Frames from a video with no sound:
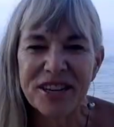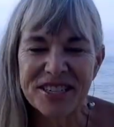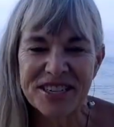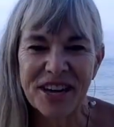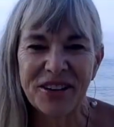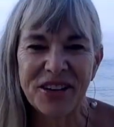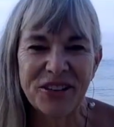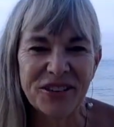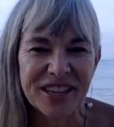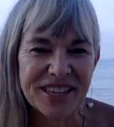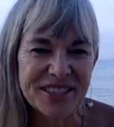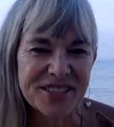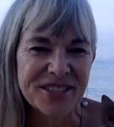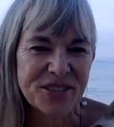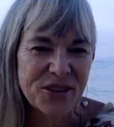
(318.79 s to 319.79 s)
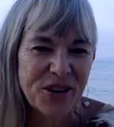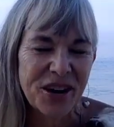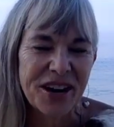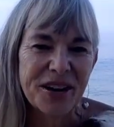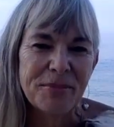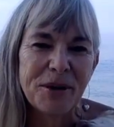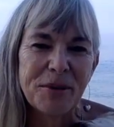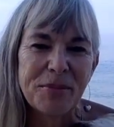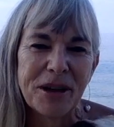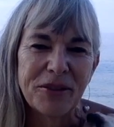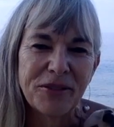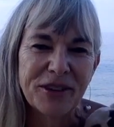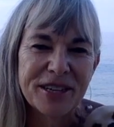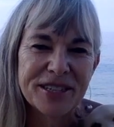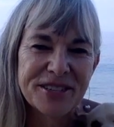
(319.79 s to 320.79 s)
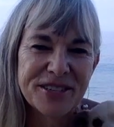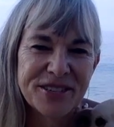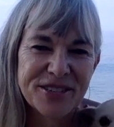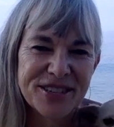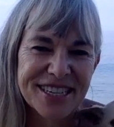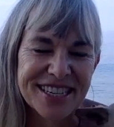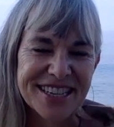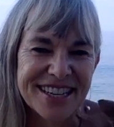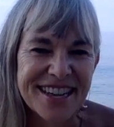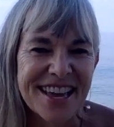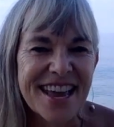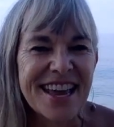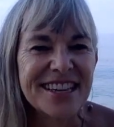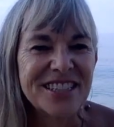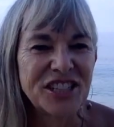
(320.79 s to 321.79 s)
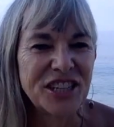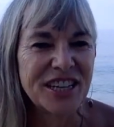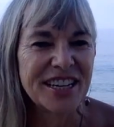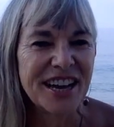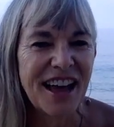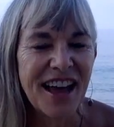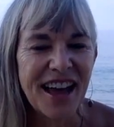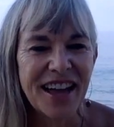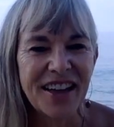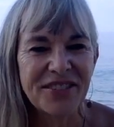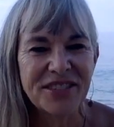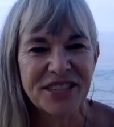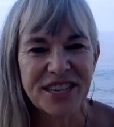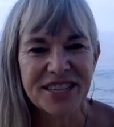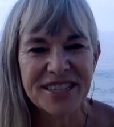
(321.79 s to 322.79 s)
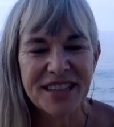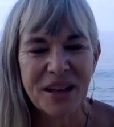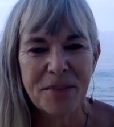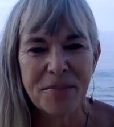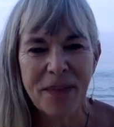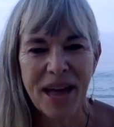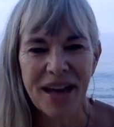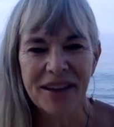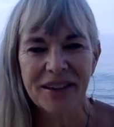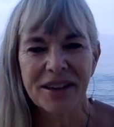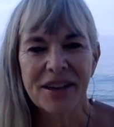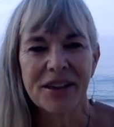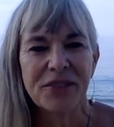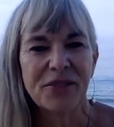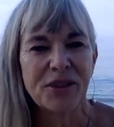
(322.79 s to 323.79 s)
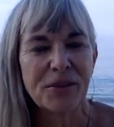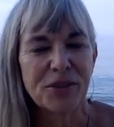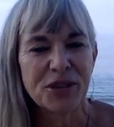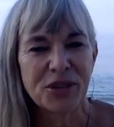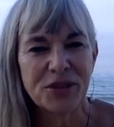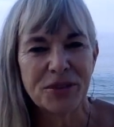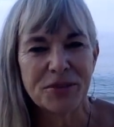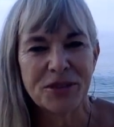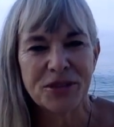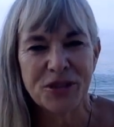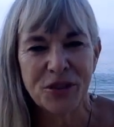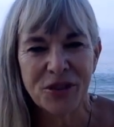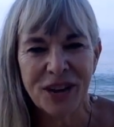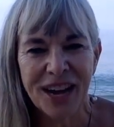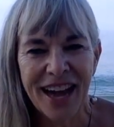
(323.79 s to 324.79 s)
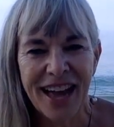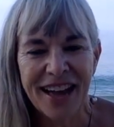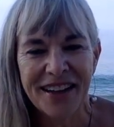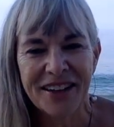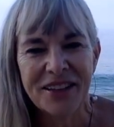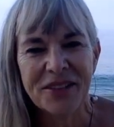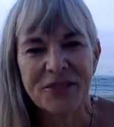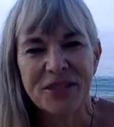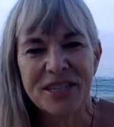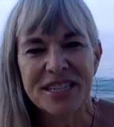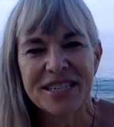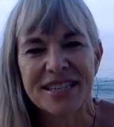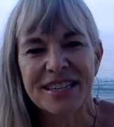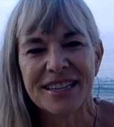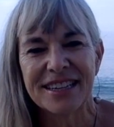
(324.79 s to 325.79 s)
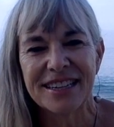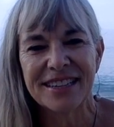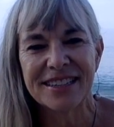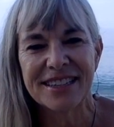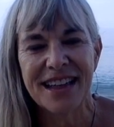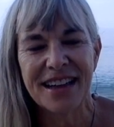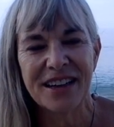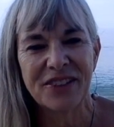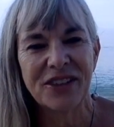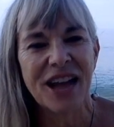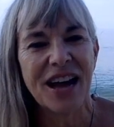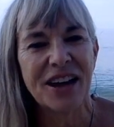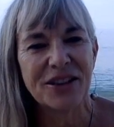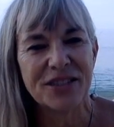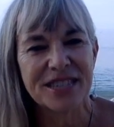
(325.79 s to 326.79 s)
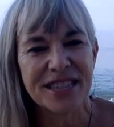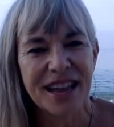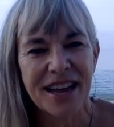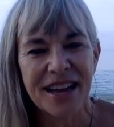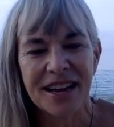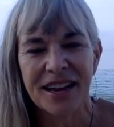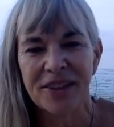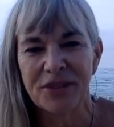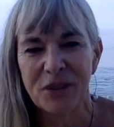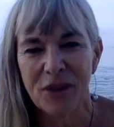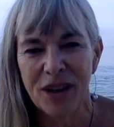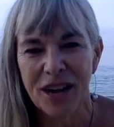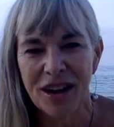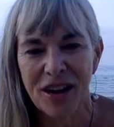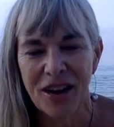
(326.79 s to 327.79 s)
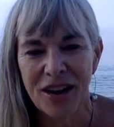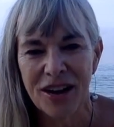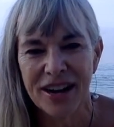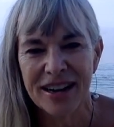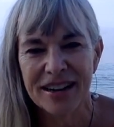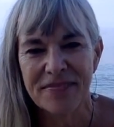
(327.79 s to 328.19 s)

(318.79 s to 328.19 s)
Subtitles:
to tell you a little story about my friend Susan. She and I have just come back from a trip to Tonalá, which is a little town outside of Guadalajara.